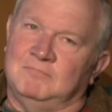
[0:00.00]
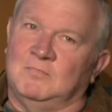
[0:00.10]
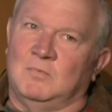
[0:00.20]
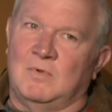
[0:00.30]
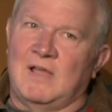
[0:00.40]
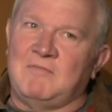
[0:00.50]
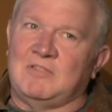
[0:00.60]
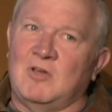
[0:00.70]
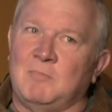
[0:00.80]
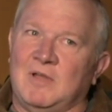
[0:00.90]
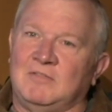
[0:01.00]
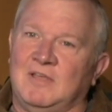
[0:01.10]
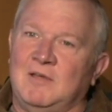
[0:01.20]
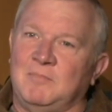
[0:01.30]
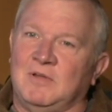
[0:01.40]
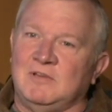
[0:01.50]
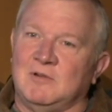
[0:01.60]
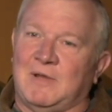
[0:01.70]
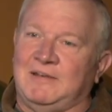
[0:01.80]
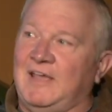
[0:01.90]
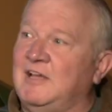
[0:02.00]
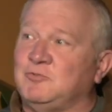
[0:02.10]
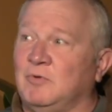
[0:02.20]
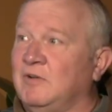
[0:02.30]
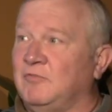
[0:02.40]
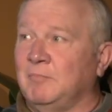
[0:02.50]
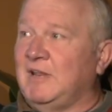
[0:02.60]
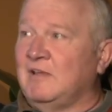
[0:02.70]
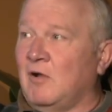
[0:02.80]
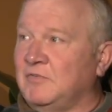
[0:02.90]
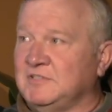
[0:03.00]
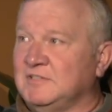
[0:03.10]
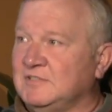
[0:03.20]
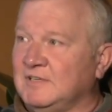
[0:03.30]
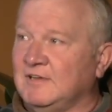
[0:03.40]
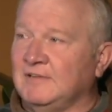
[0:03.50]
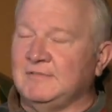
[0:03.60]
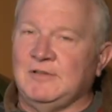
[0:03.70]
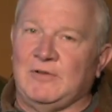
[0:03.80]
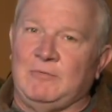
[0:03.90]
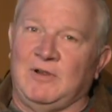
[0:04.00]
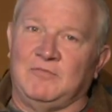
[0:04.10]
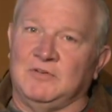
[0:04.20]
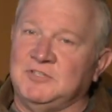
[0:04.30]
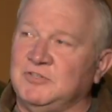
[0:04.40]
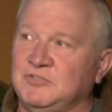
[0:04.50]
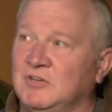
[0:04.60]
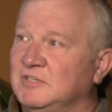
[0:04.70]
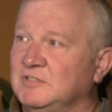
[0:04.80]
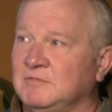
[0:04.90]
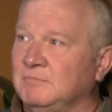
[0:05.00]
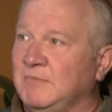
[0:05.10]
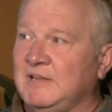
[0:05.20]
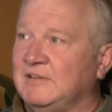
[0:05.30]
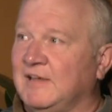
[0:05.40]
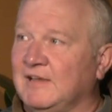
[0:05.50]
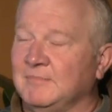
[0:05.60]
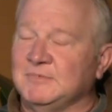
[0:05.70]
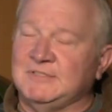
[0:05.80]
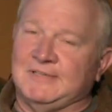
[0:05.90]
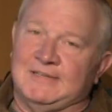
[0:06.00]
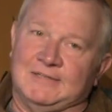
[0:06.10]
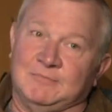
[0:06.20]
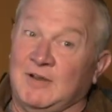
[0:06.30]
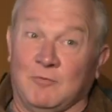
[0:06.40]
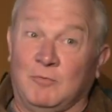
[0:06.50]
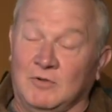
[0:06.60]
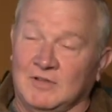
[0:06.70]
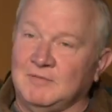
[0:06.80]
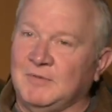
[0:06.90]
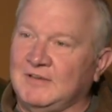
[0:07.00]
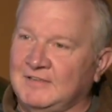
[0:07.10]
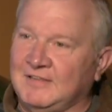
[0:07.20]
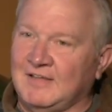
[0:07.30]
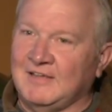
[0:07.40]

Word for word: "Well, I haven't thought about that, but you know, my dad's run for many offices. Uh, you know, he ran for district judge mm-hmm. many times, uh, never won, but uh, he